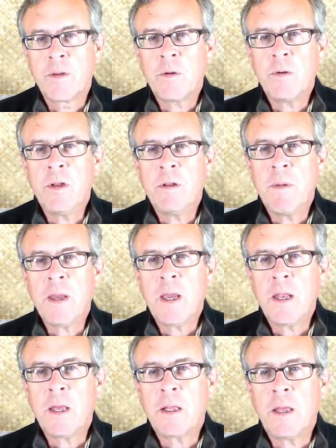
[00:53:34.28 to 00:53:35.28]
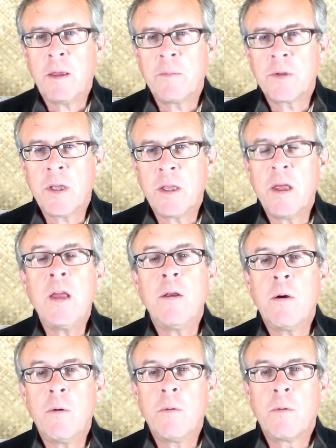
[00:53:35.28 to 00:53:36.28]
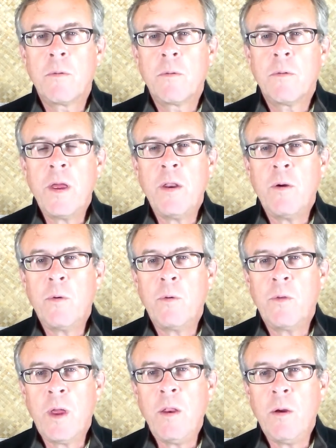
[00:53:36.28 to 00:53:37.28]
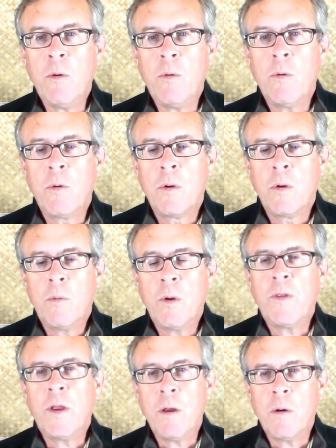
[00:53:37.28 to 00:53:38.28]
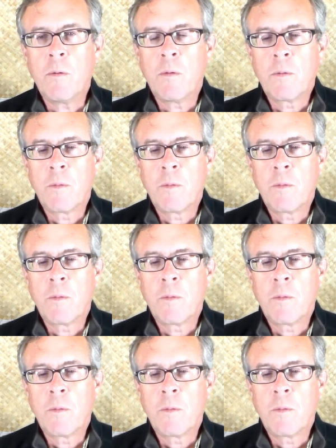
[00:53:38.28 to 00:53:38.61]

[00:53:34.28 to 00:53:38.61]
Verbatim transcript: Don't need to make any claims. They, they know, they know who, they know what they know.